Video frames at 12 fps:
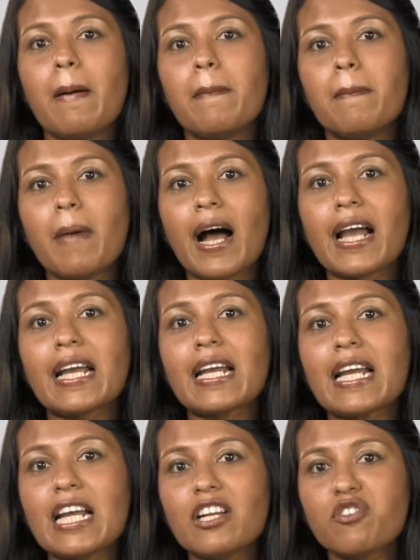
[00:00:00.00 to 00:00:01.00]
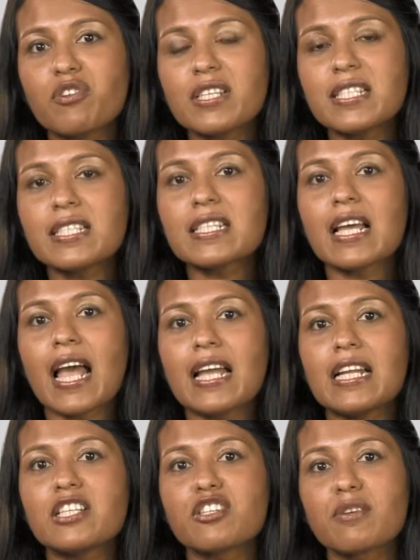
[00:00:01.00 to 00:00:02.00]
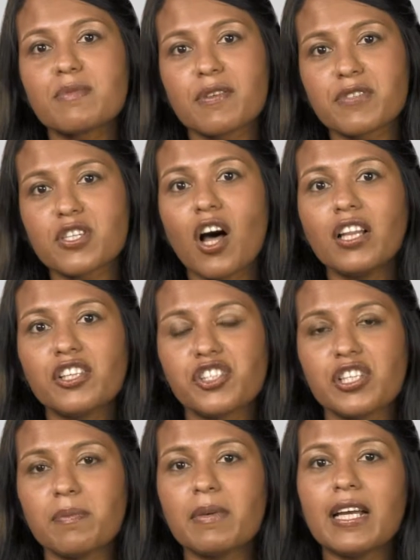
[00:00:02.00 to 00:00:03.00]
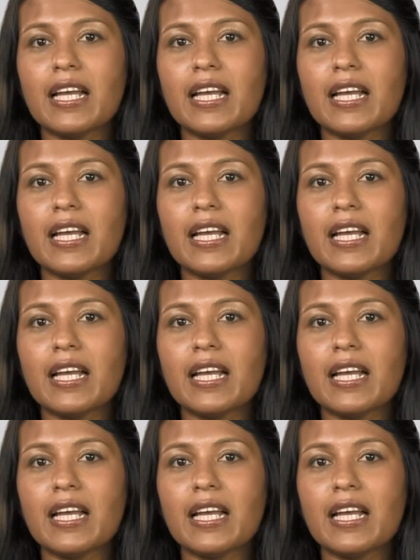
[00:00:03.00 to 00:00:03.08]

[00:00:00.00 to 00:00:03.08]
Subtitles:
my interests in terms of scholarship